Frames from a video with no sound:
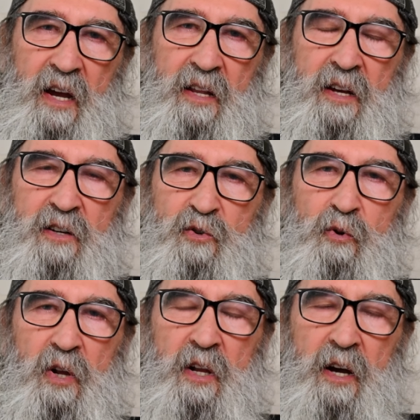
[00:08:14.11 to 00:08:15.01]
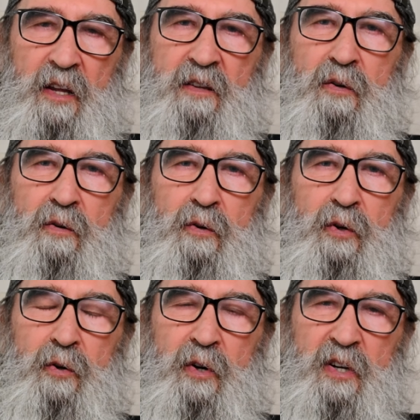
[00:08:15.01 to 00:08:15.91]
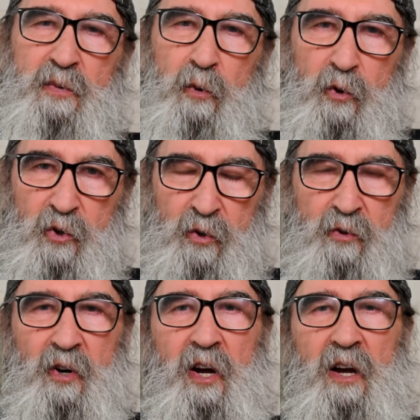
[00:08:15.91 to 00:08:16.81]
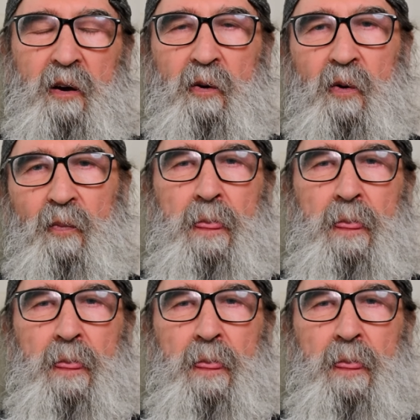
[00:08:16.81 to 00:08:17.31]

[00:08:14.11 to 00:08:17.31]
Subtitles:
an extra light to your exposure triangle.